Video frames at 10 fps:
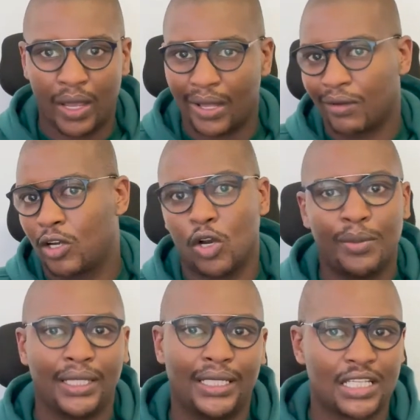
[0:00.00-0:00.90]
Global
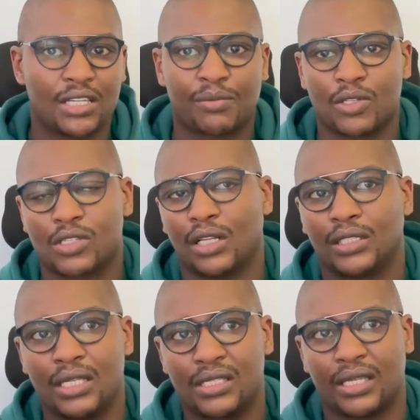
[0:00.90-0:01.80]
Leadership
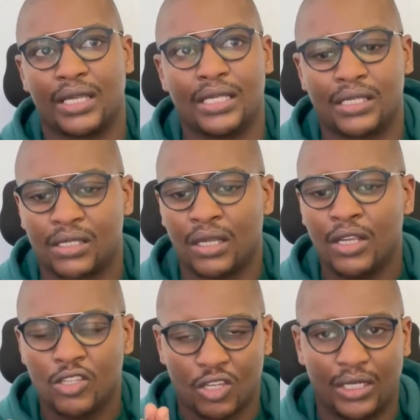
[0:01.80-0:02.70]
Consultants is
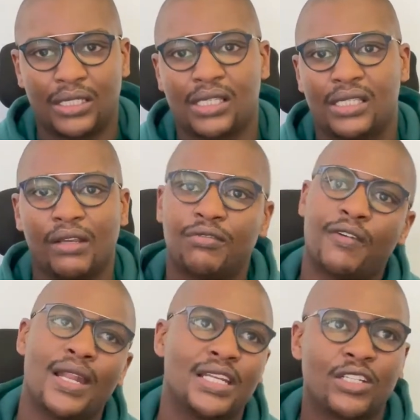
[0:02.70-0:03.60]
soliciting
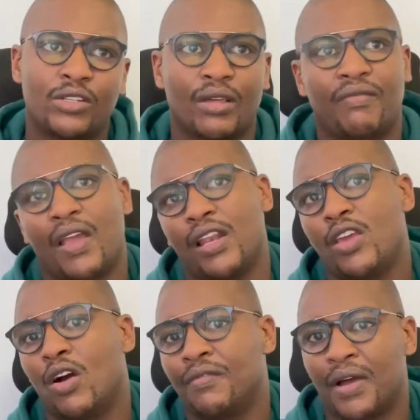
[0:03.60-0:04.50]
funding to the value
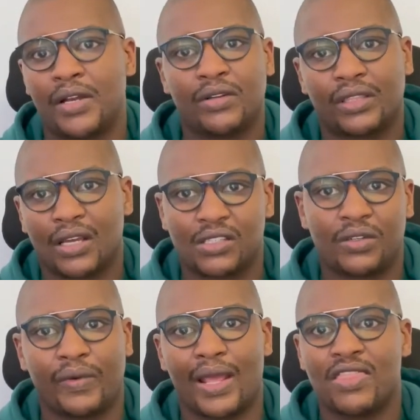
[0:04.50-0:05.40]
of 100,000
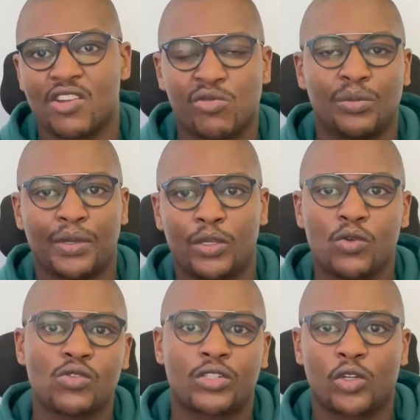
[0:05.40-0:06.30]
rand that will be
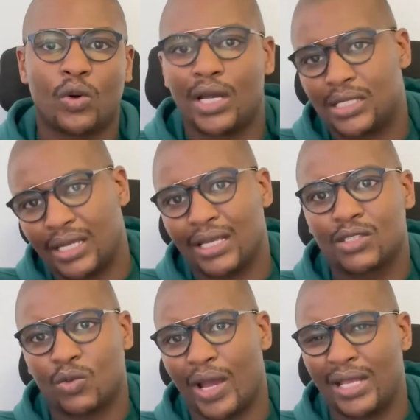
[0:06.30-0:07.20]
used towards X,
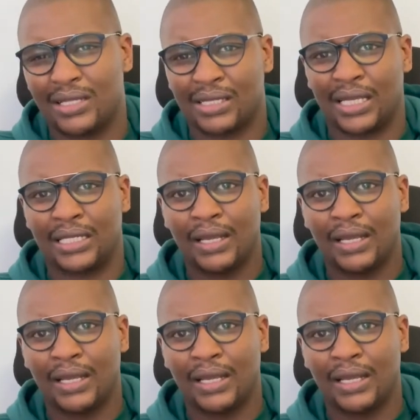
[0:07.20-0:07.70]
Y, and Z.